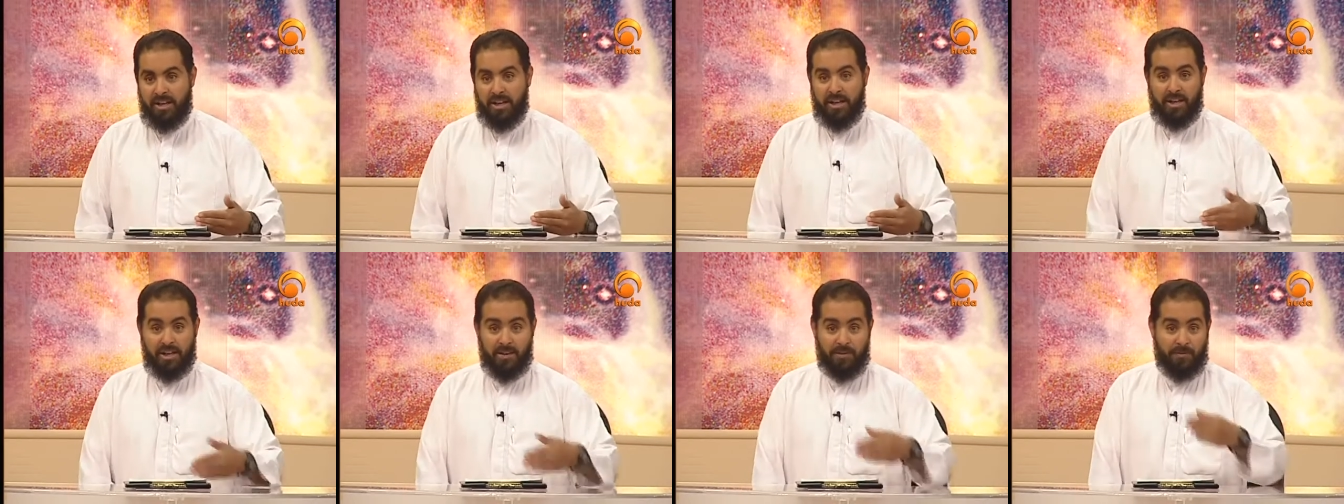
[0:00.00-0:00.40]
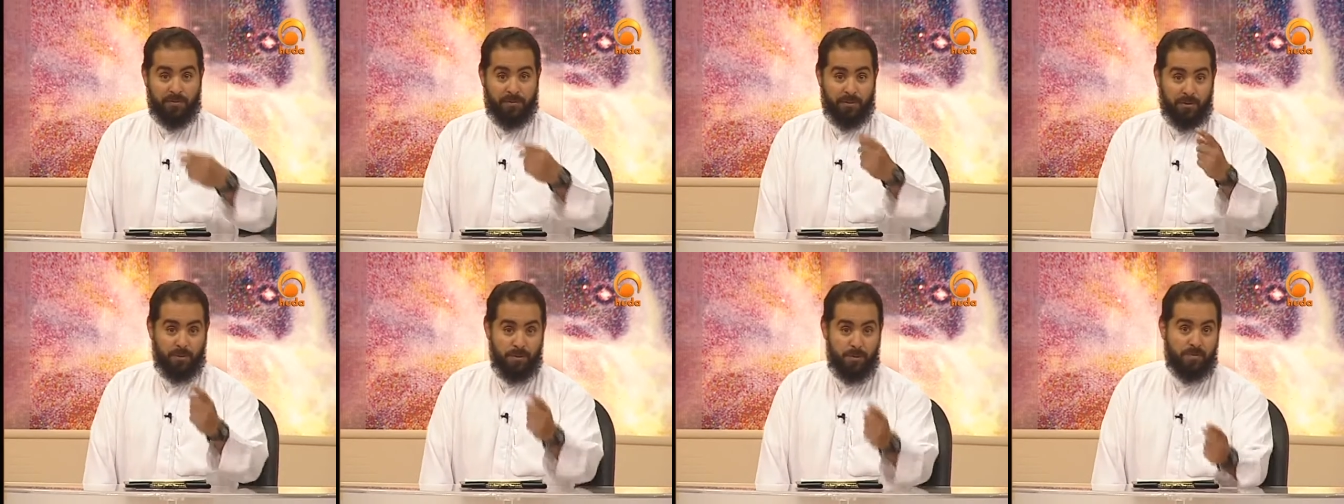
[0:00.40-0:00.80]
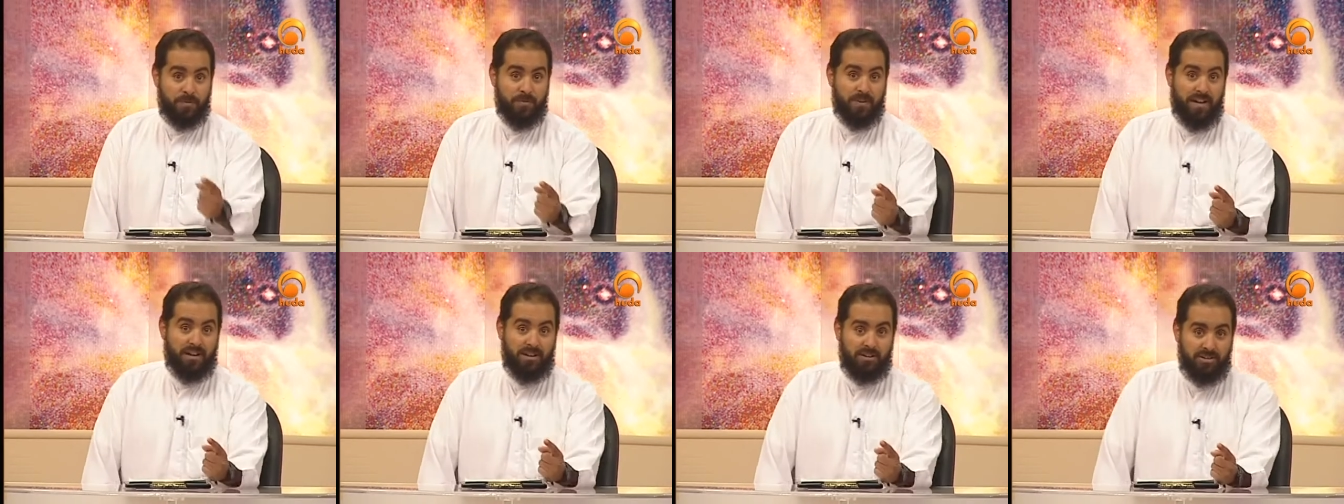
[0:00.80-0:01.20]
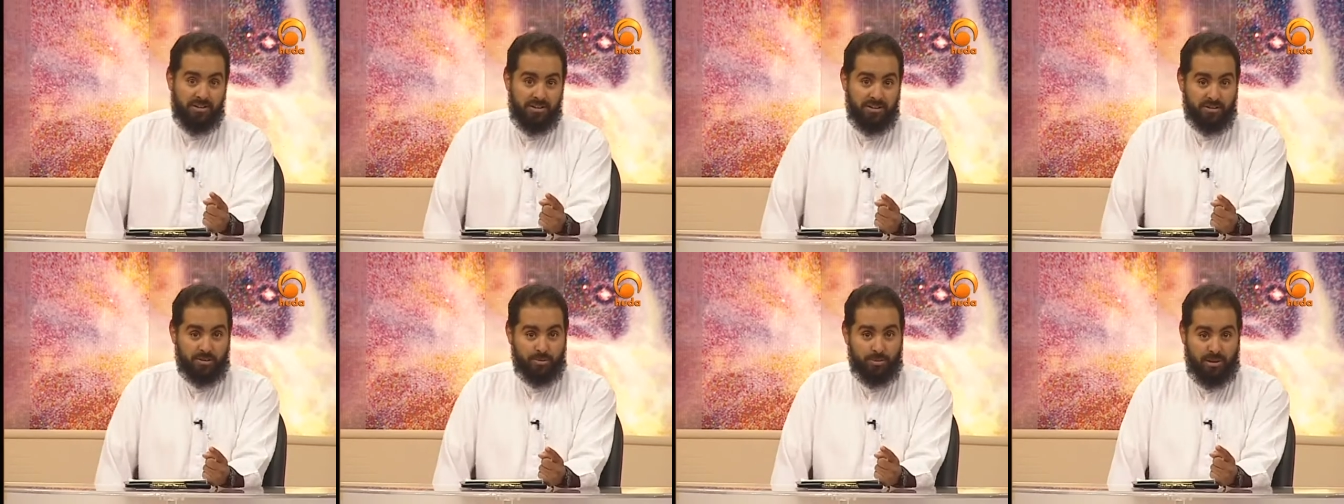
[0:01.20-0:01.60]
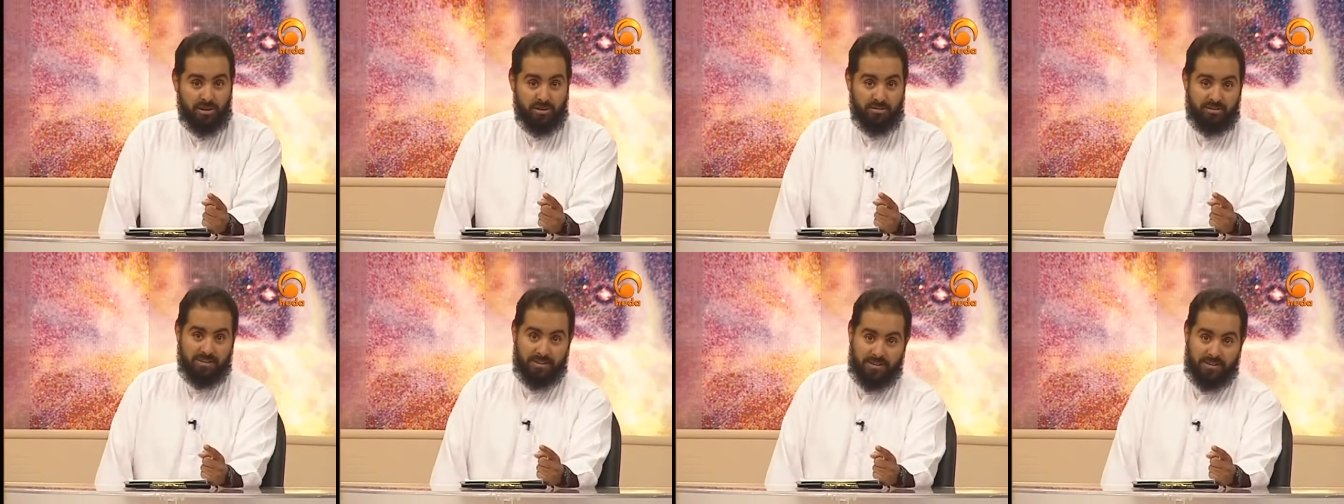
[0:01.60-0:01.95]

And if you follow Allah subhanahu wa